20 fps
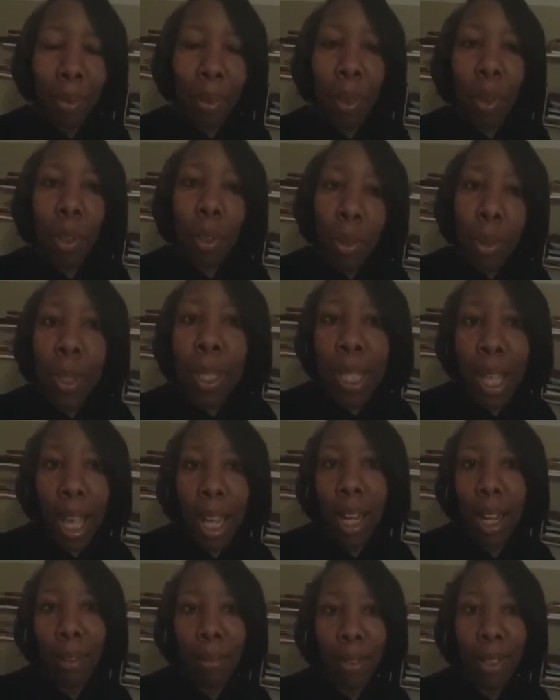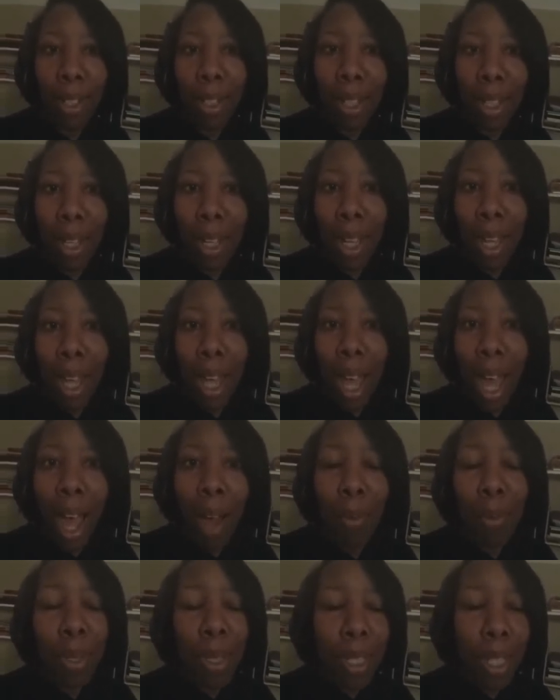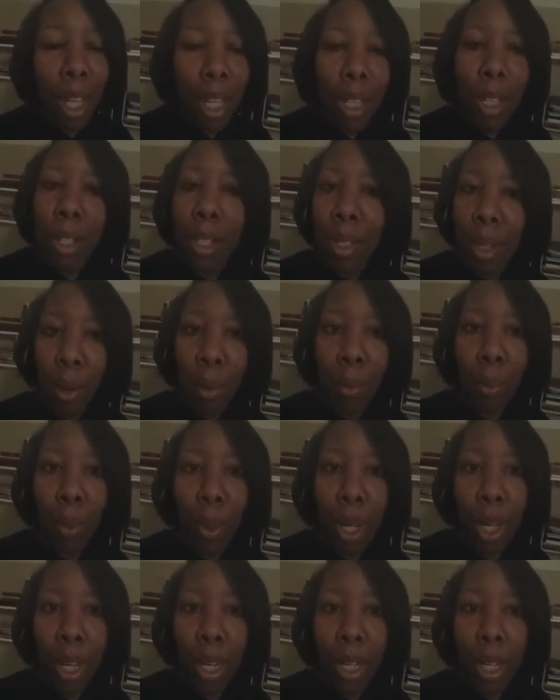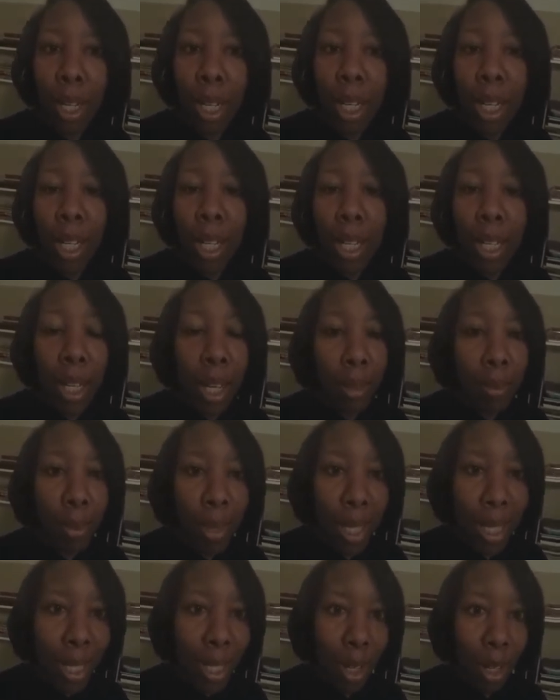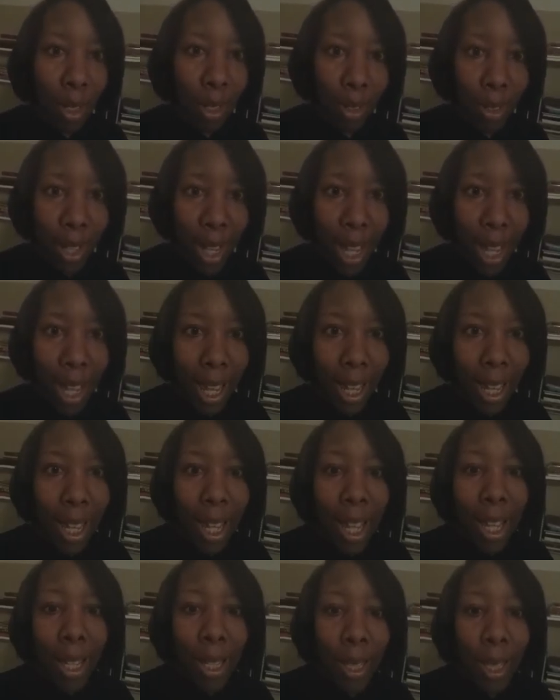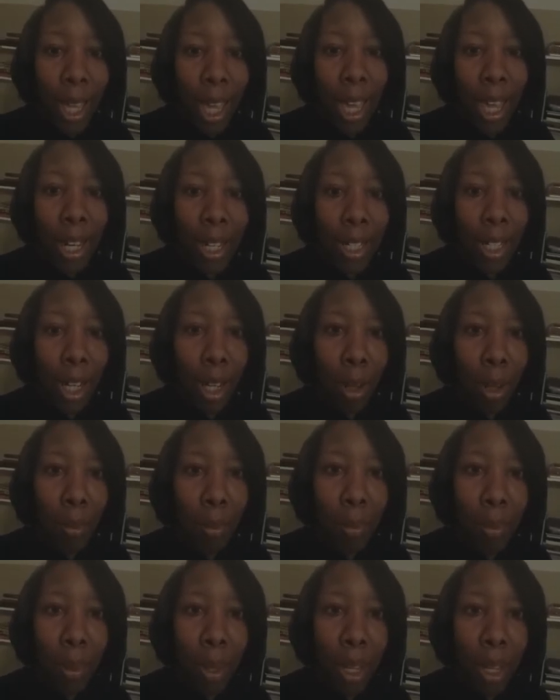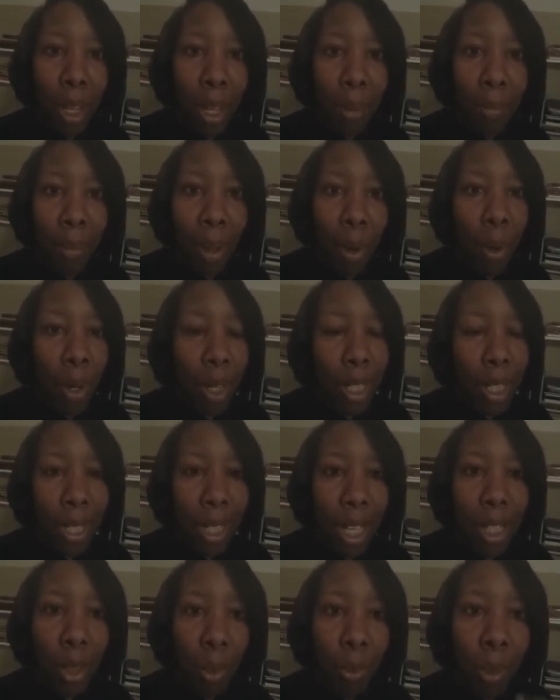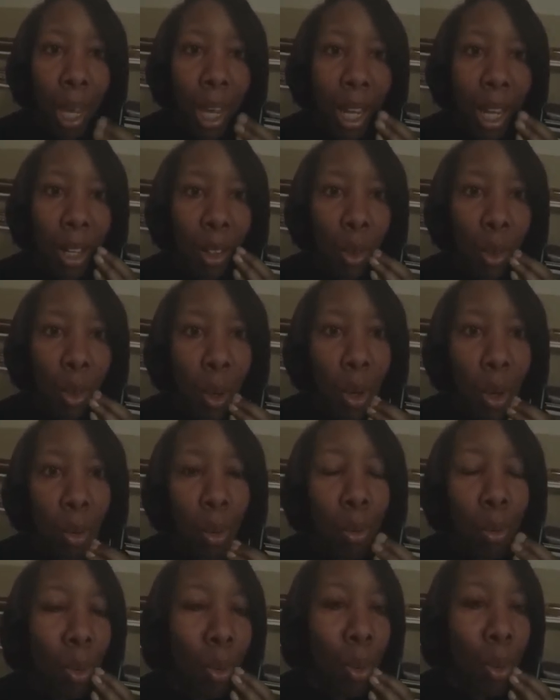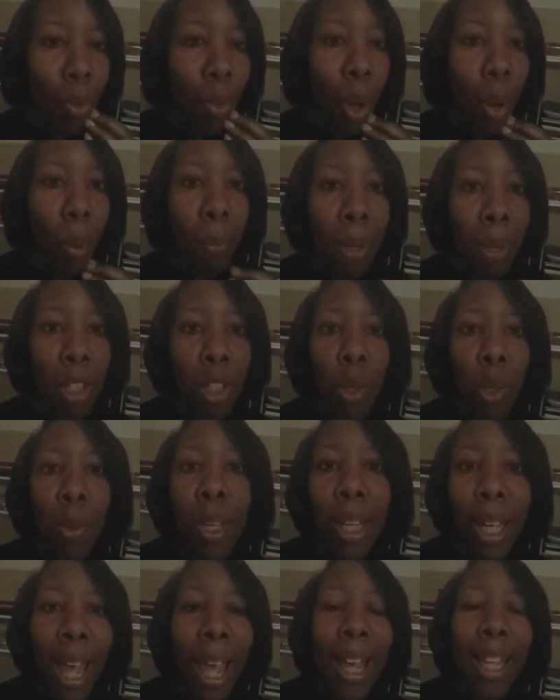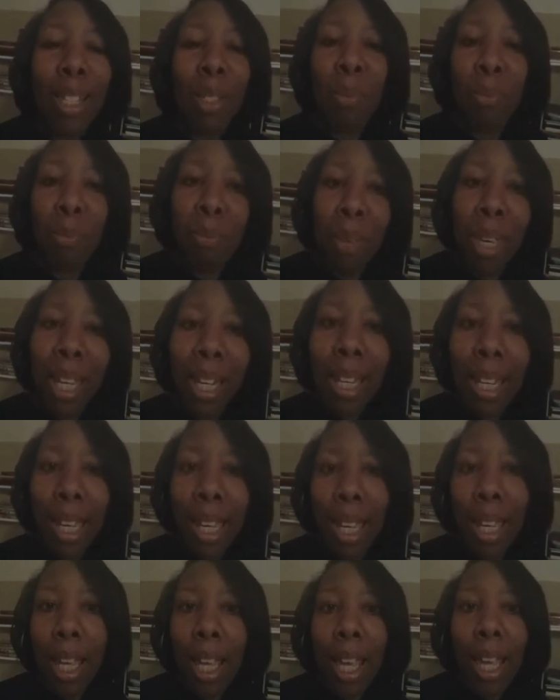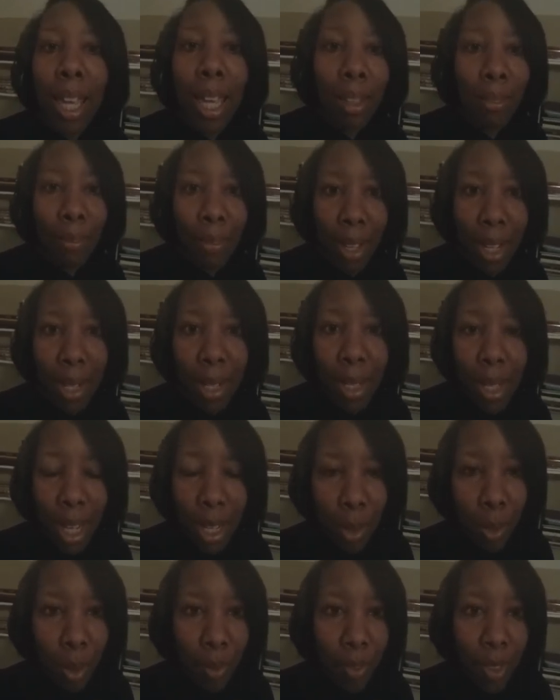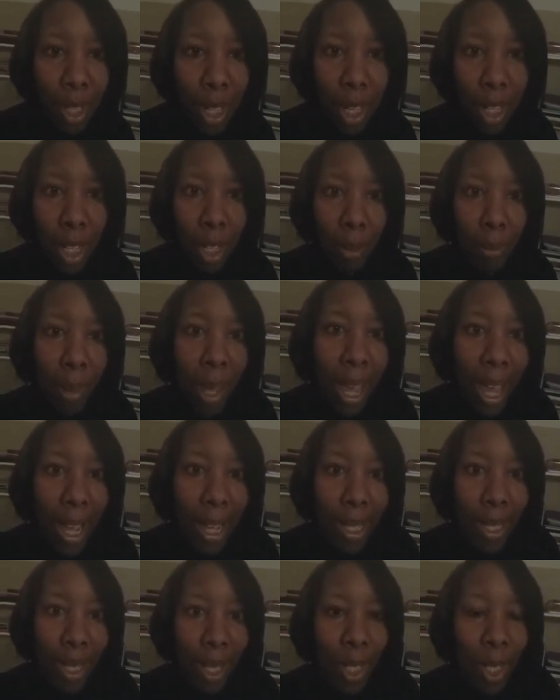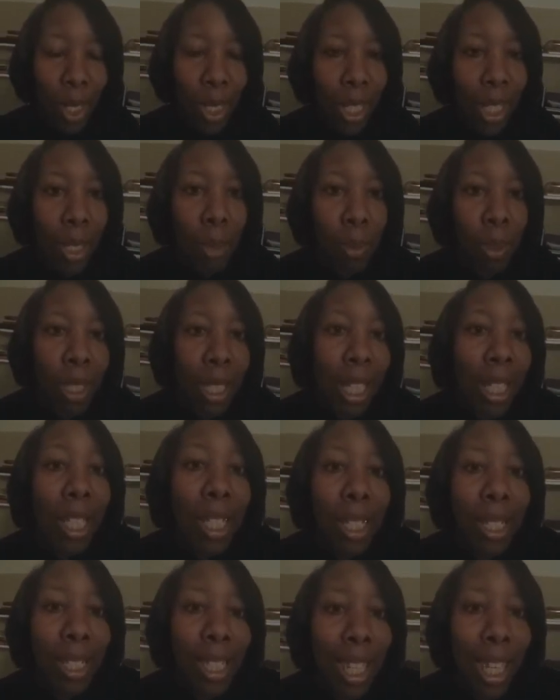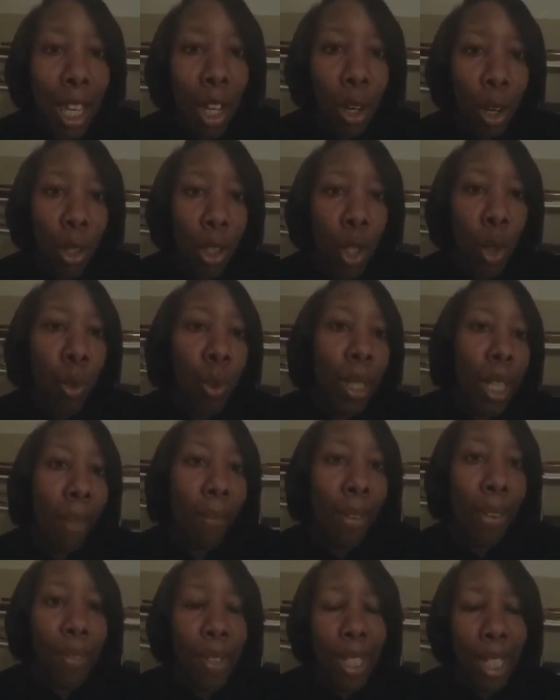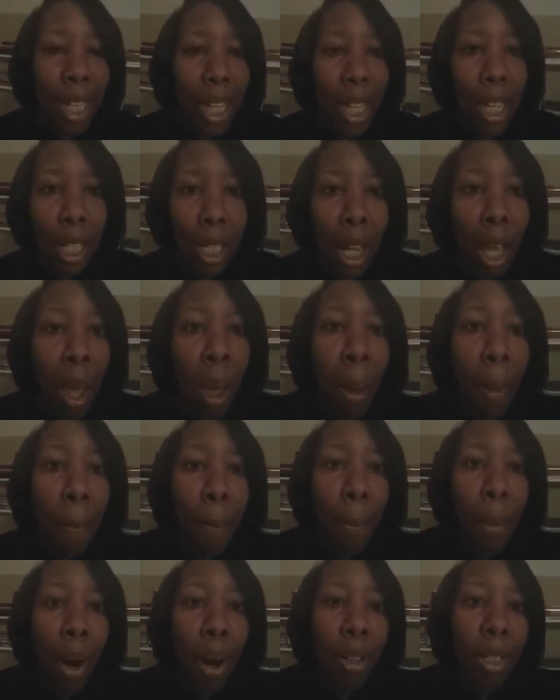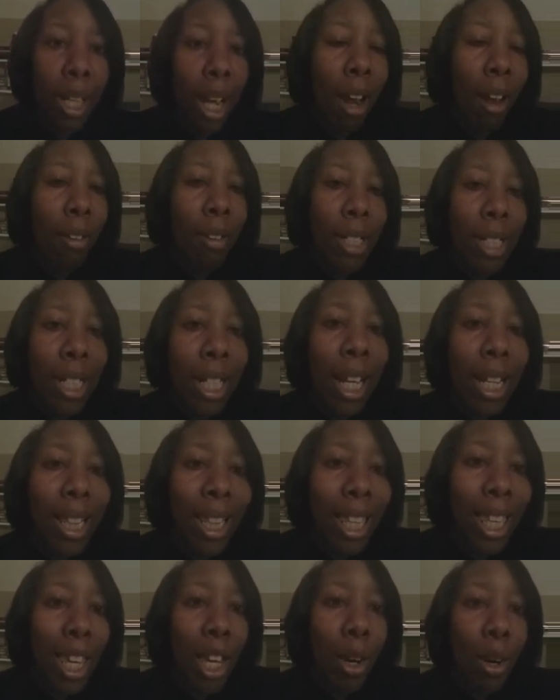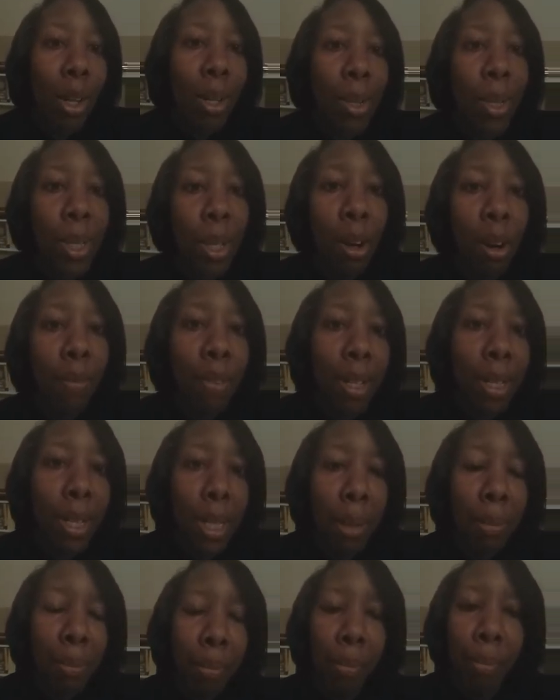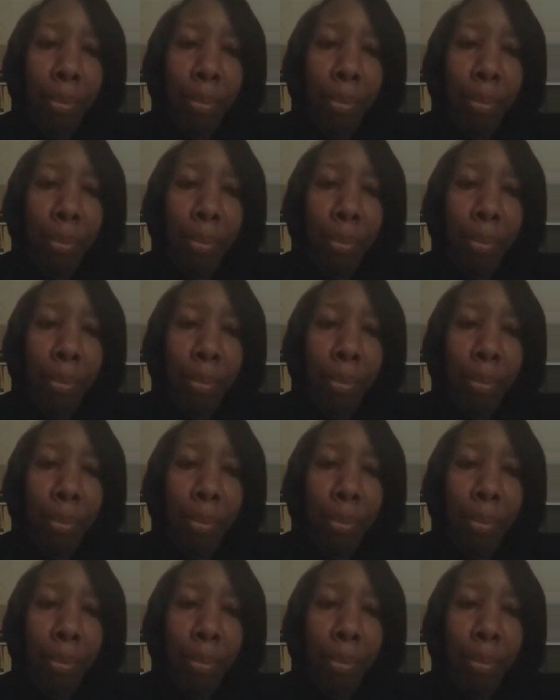You lose sight of it. I was telling someone um, just the other day that um, uh, my organization, Payne and Glory, we, we, won't be doing as many events as we've done in the past. This this this year, 2015, marked our 10th year in service,